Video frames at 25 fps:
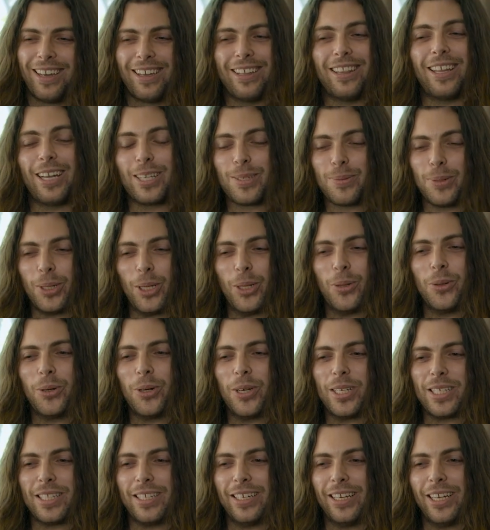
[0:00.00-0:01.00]
that's what you
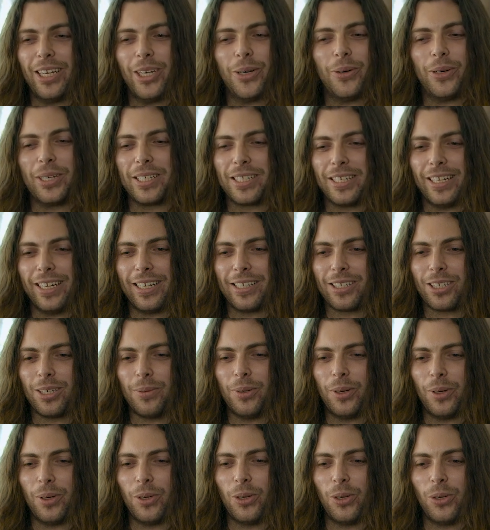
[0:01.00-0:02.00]
always need. You always need
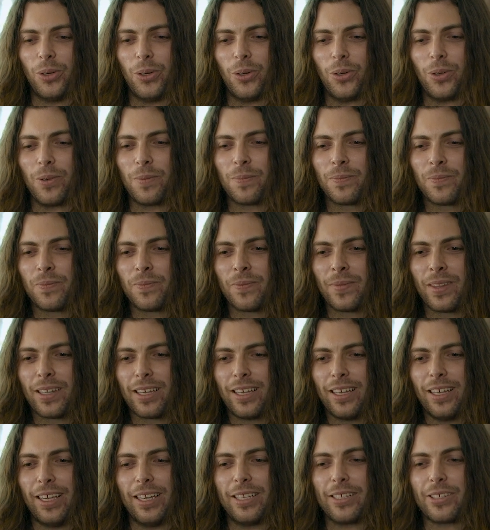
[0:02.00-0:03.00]
someone who
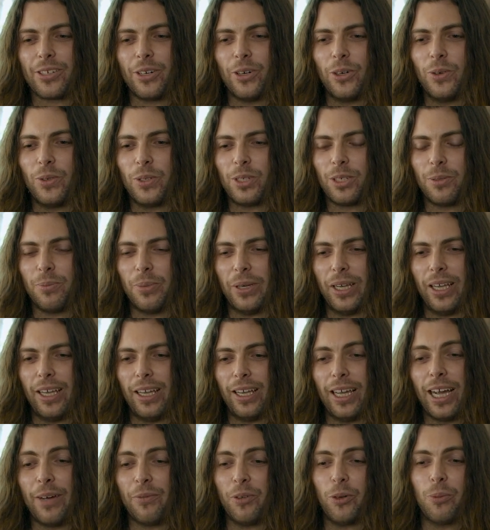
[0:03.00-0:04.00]
is going to
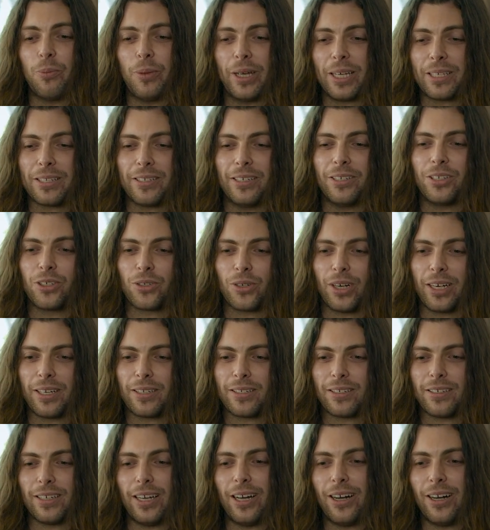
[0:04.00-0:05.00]
have your best
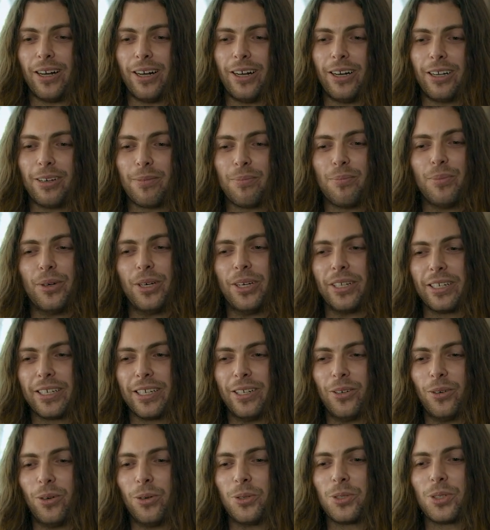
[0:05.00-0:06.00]
interests at heart, but
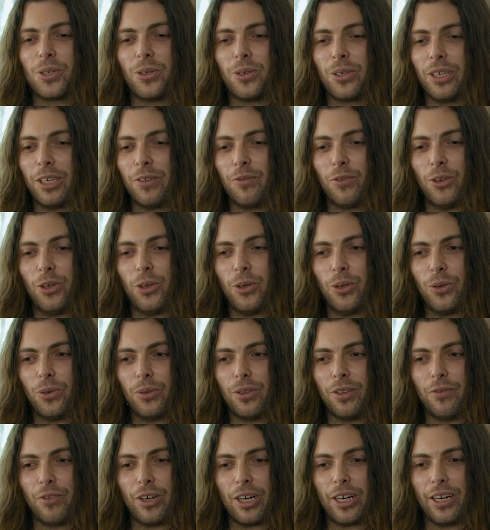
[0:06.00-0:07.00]
can also give you
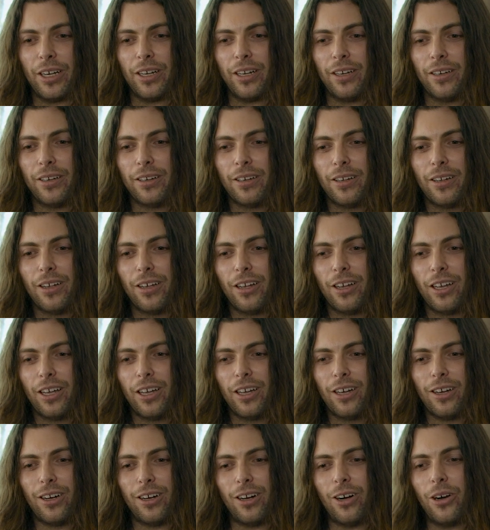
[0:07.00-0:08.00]
the very
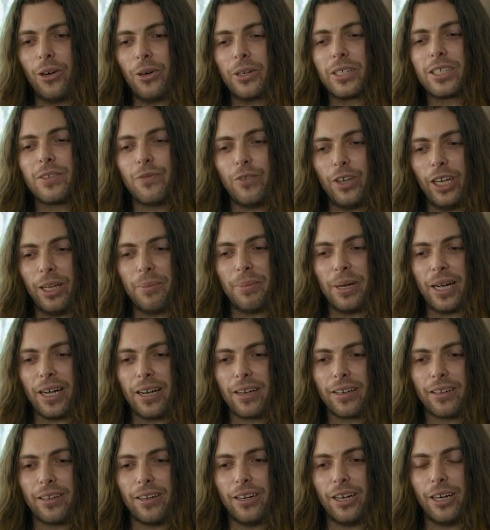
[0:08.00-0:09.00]
honest
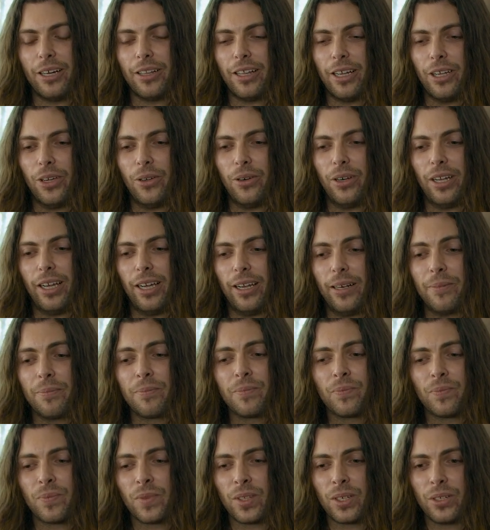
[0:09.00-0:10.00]
feedback that you need.
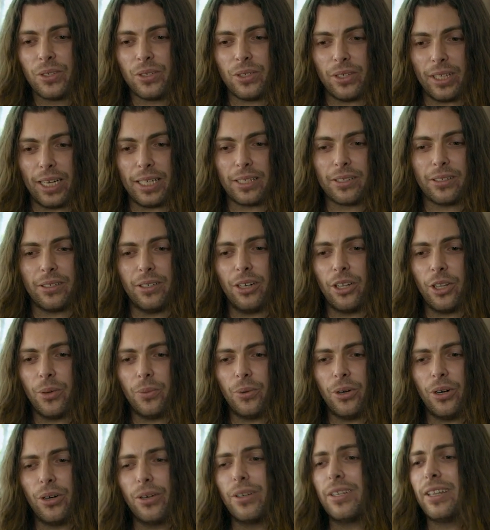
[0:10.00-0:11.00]
So that's another
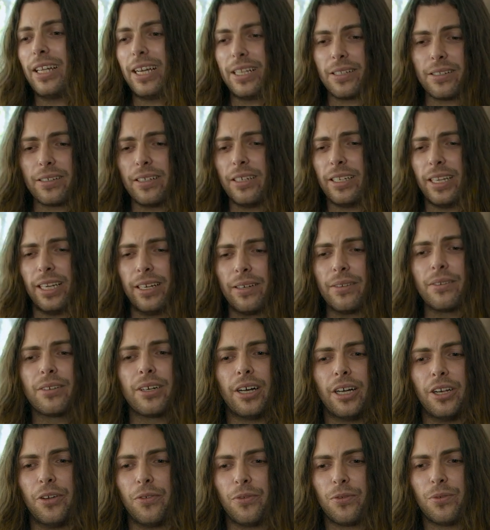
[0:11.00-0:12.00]
one. And that's, again,
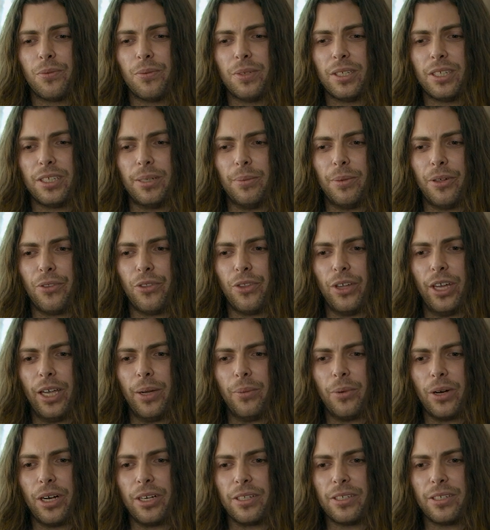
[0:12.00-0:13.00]
kind of a similar thing
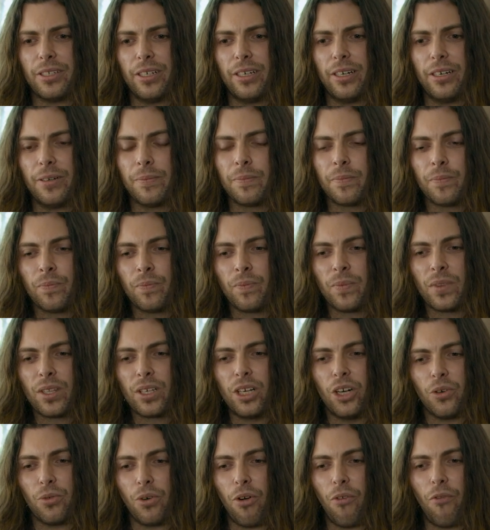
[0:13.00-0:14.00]
where it's a
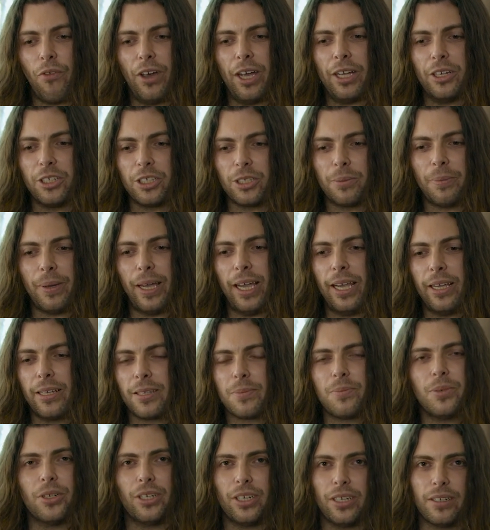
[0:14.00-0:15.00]
revenge piece,
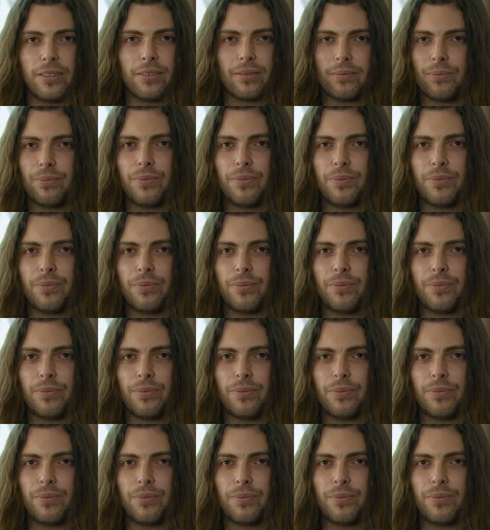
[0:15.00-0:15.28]
but it